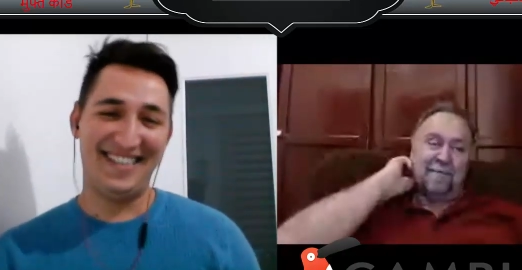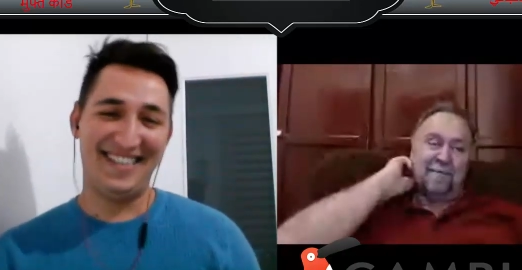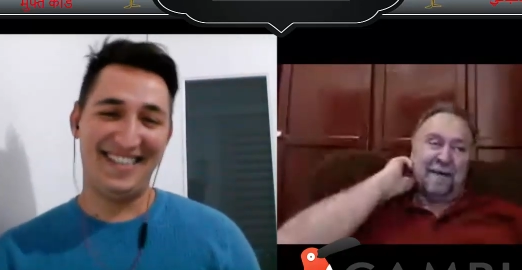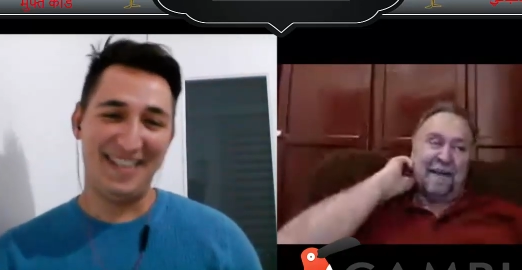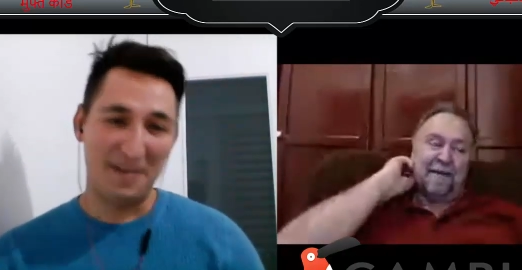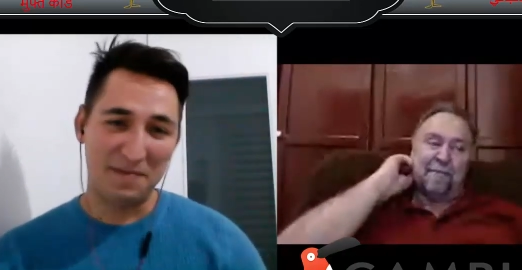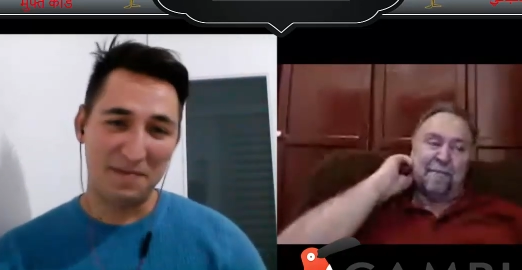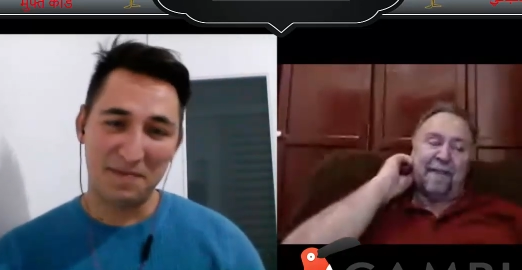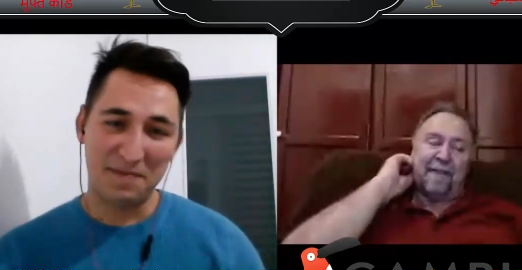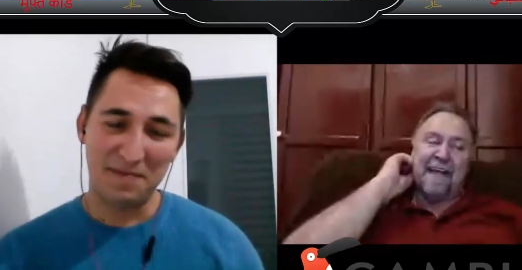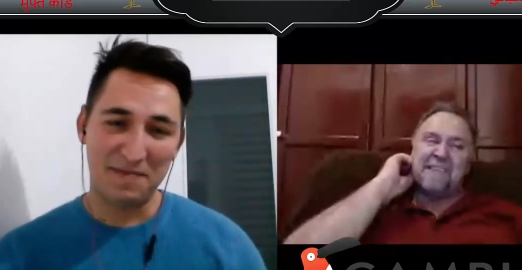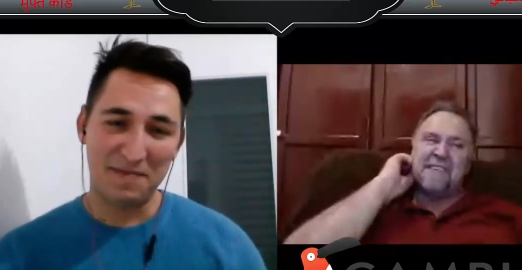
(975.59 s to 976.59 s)
Speaker 1: But
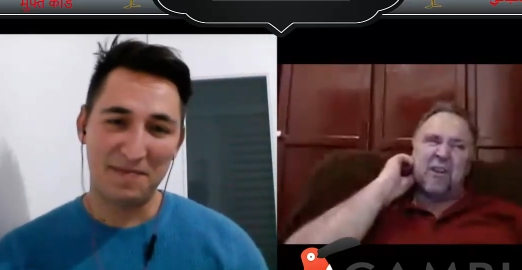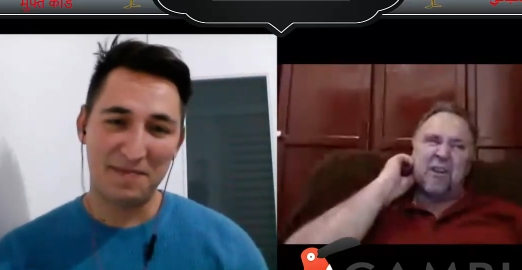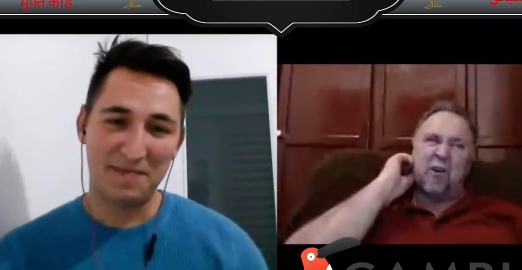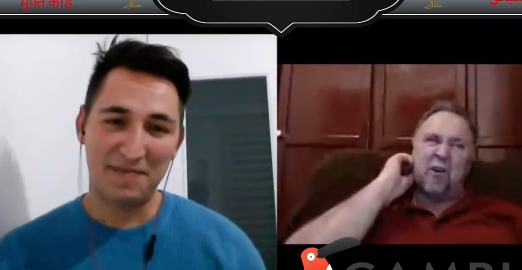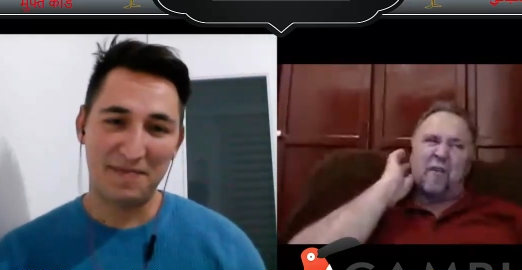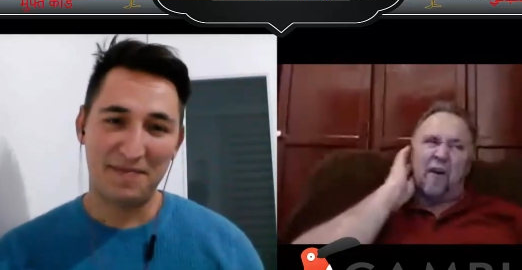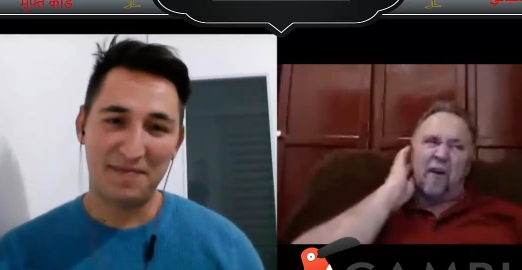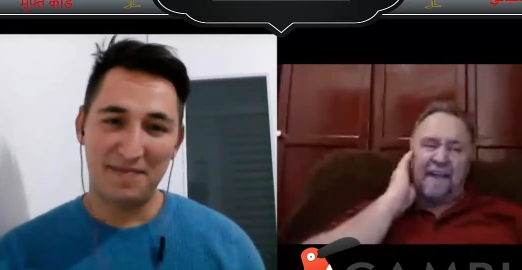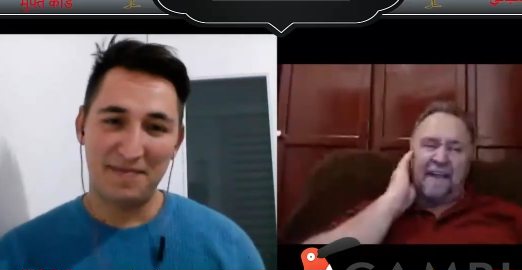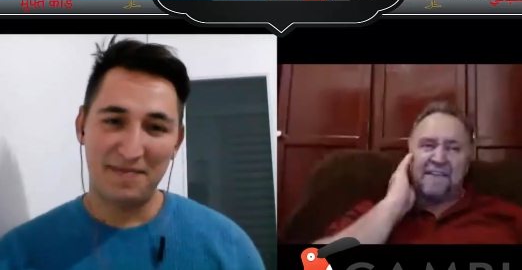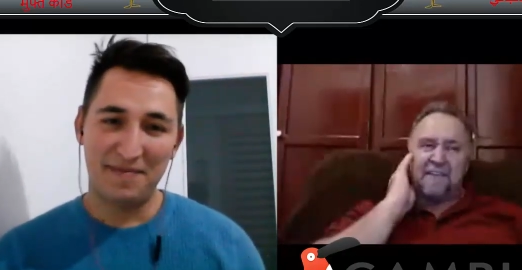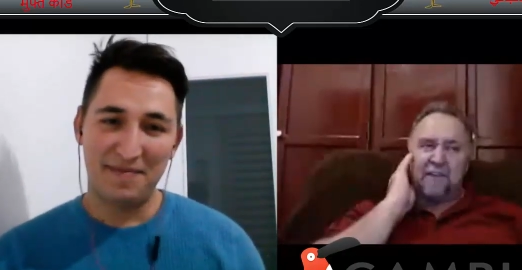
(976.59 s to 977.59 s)
but that's low vol.
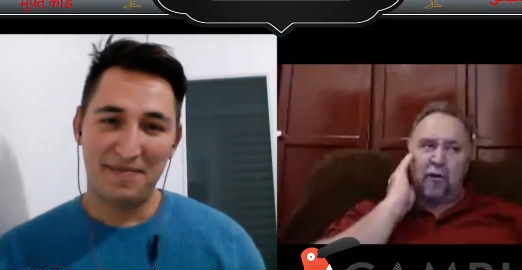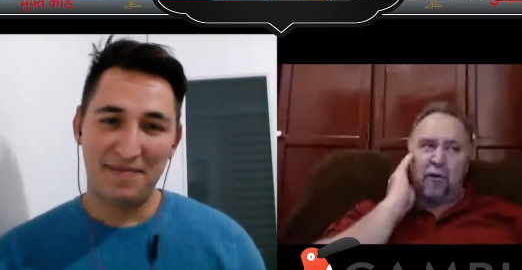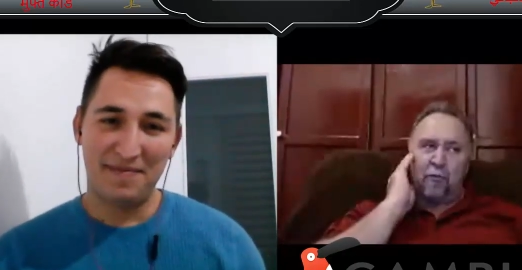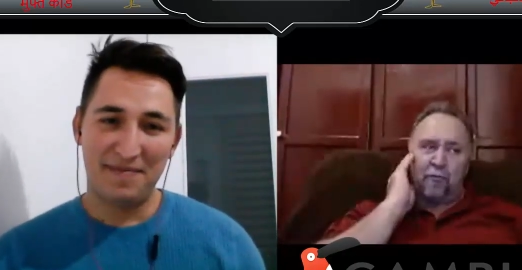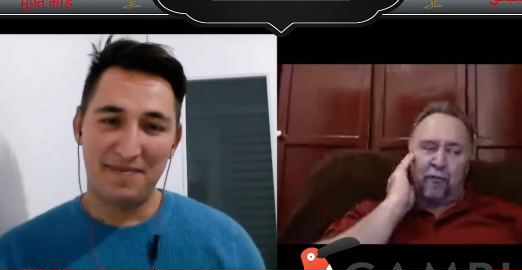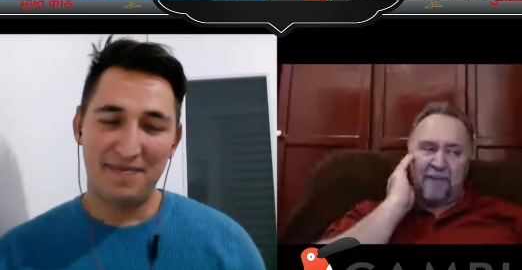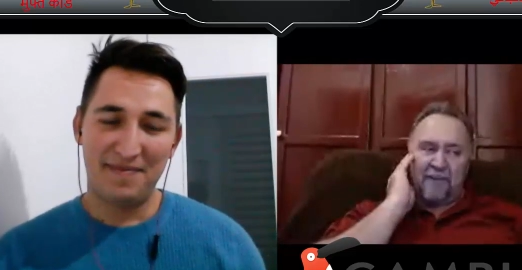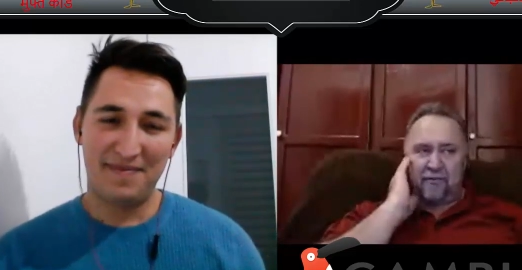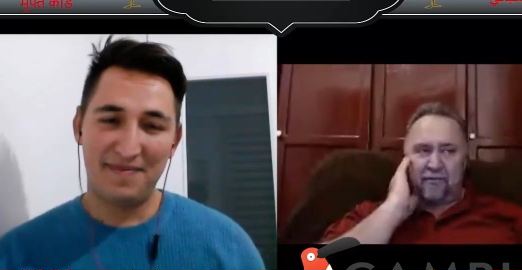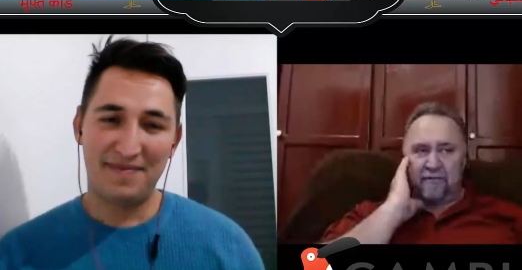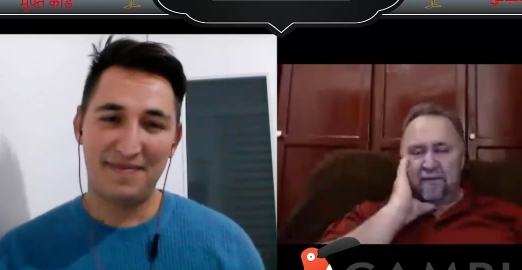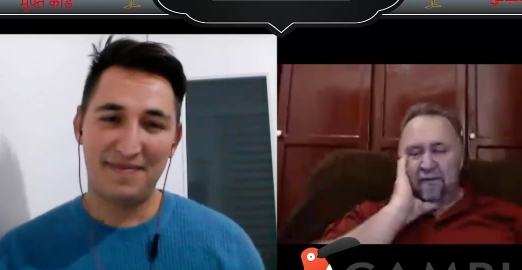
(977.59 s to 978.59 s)
That's low
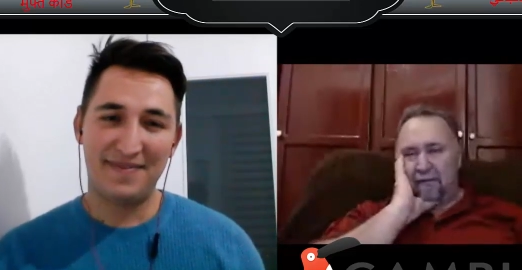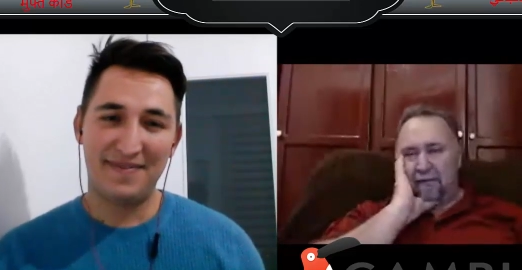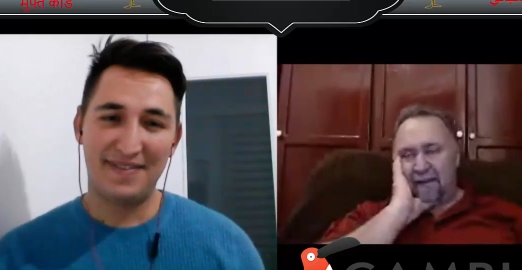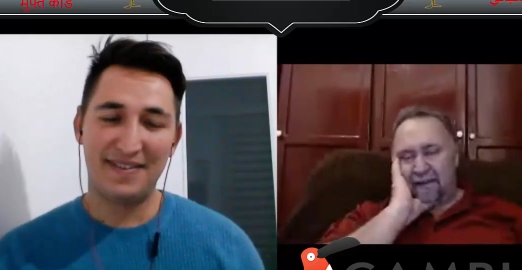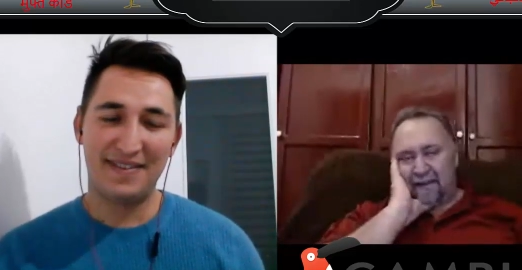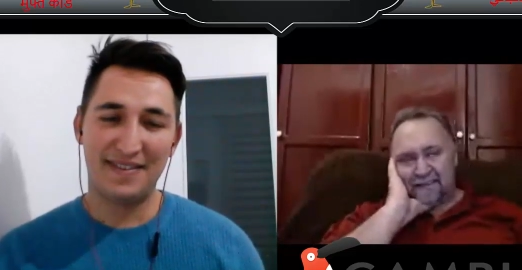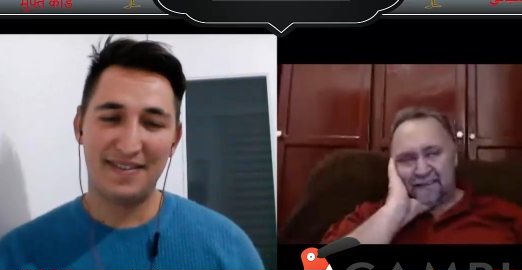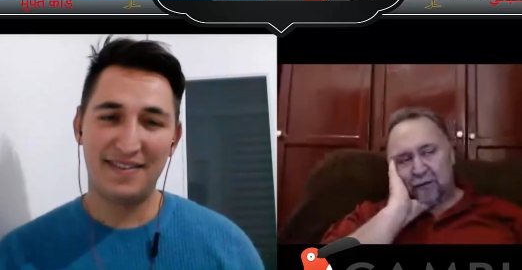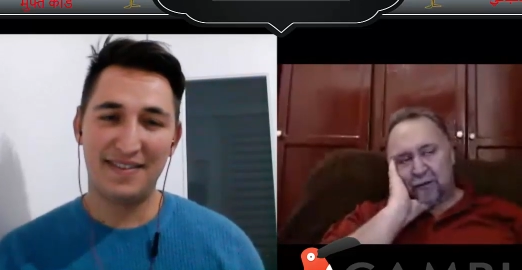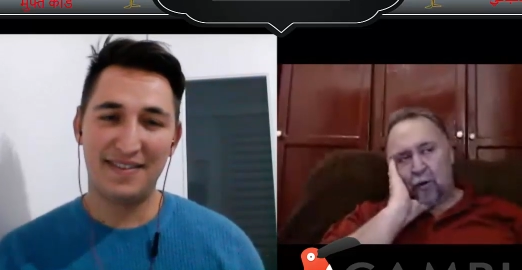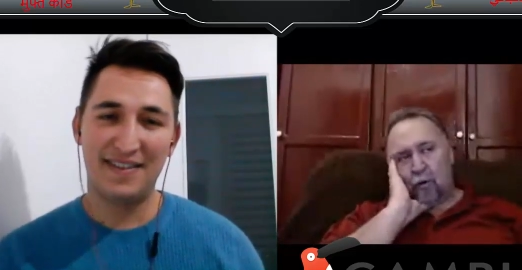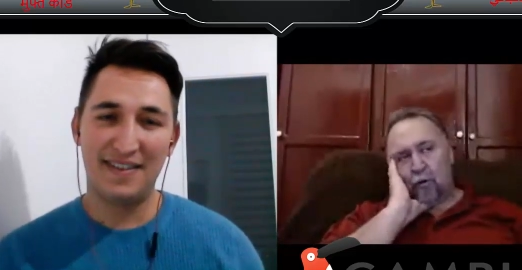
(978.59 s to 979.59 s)
pressure too, right? That's
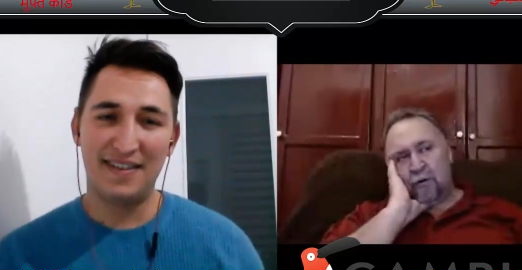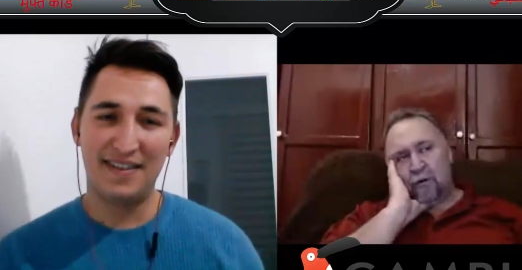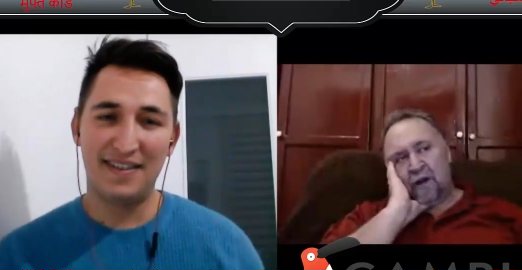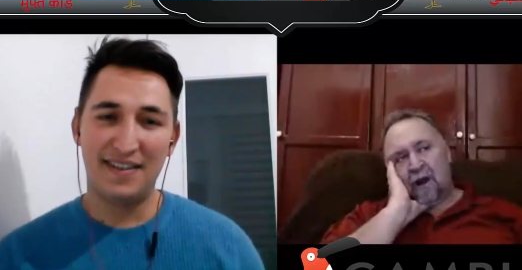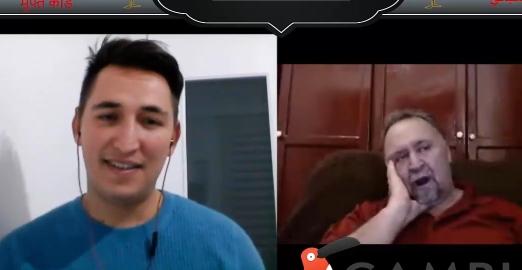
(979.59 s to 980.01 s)
low